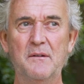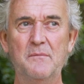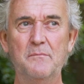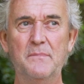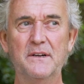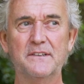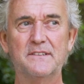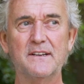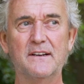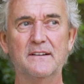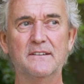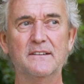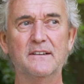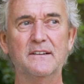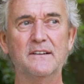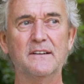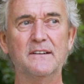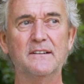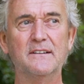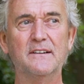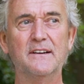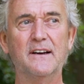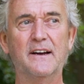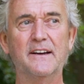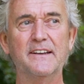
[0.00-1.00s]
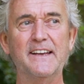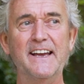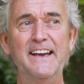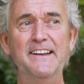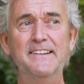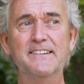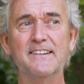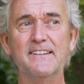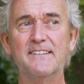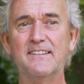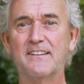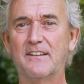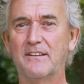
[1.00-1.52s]
But I
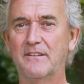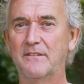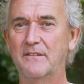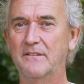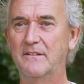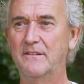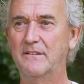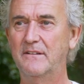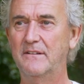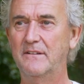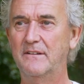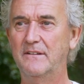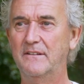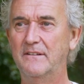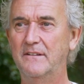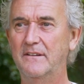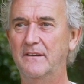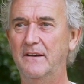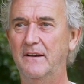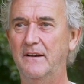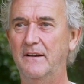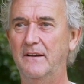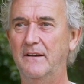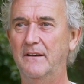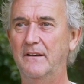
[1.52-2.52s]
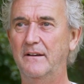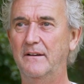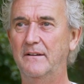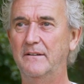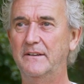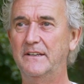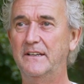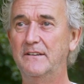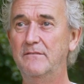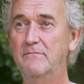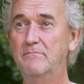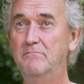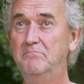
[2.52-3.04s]
ended
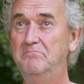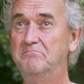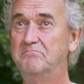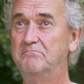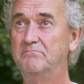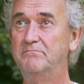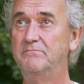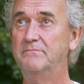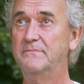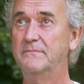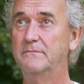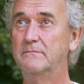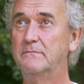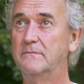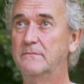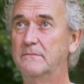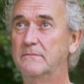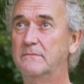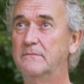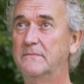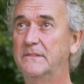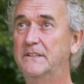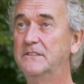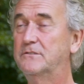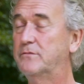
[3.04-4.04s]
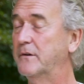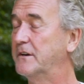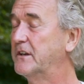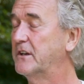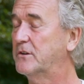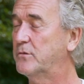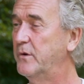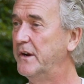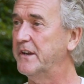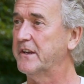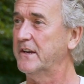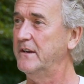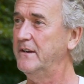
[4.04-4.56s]
in
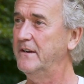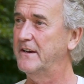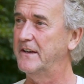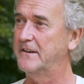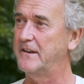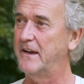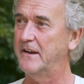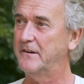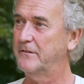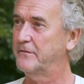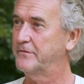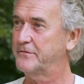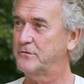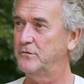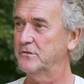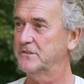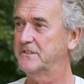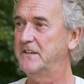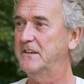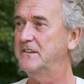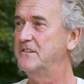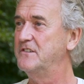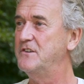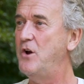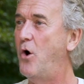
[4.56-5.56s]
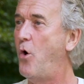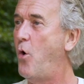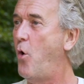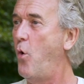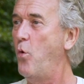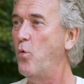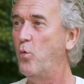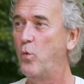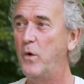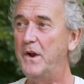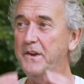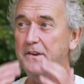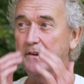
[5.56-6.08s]
2020, and I of course didn't know
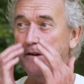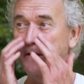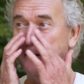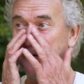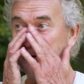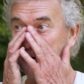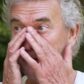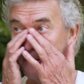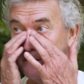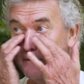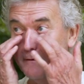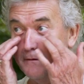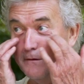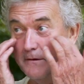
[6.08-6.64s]
when the